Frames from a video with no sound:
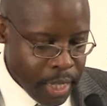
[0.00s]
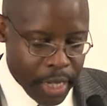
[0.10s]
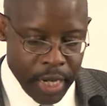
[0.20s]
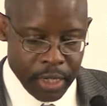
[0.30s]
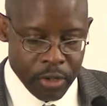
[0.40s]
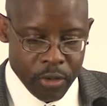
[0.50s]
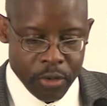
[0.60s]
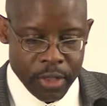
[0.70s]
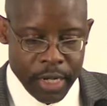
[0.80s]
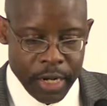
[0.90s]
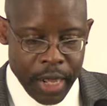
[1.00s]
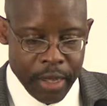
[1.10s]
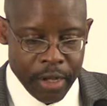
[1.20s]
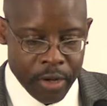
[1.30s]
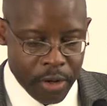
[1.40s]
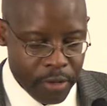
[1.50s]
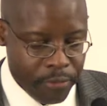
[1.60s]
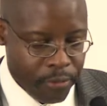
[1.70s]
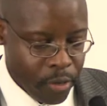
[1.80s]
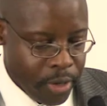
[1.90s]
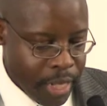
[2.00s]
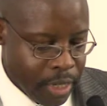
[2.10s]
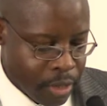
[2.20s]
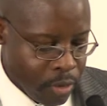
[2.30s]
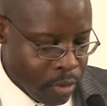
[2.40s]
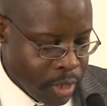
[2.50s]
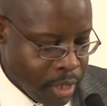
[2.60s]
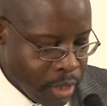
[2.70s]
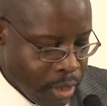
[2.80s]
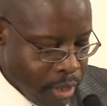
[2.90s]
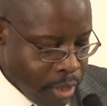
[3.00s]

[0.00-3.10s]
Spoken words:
And I know that I have heard anecdotally